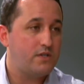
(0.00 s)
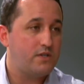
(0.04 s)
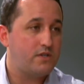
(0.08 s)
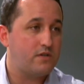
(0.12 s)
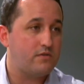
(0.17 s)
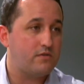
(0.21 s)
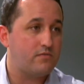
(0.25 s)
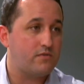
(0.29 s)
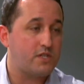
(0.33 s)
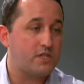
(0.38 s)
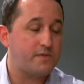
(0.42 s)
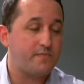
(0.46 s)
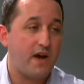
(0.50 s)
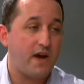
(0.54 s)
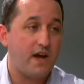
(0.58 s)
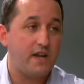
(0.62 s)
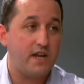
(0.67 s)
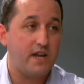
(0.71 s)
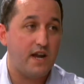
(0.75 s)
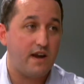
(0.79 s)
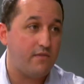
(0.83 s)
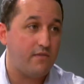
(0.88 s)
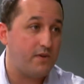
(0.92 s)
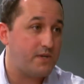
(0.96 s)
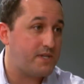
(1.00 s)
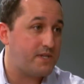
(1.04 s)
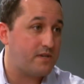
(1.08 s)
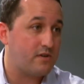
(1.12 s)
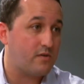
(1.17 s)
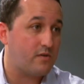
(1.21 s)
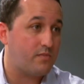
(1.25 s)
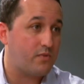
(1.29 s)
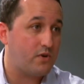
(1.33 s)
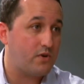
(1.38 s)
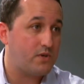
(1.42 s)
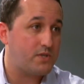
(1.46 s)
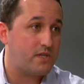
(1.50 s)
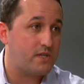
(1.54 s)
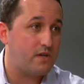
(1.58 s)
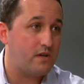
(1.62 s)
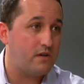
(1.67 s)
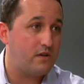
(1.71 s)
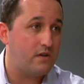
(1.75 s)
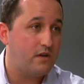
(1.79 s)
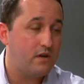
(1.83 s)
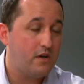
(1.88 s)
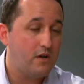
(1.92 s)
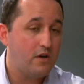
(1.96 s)
to respond to every single
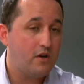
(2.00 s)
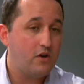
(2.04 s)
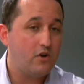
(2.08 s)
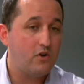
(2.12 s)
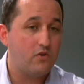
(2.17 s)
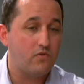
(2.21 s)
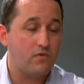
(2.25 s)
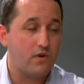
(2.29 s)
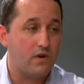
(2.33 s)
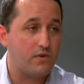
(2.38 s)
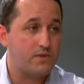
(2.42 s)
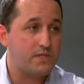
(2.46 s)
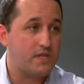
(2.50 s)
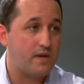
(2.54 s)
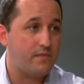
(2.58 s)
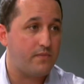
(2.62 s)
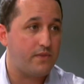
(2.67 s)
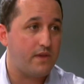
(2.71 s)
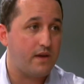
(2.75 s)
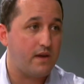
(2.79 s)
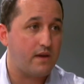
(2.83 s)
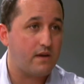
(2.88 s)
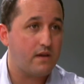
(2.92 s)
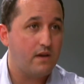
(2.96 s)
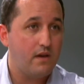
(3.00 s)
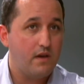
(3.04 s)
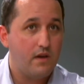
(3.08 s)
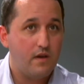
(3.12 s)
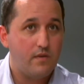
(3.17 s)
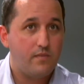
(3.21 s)
person who wrote something.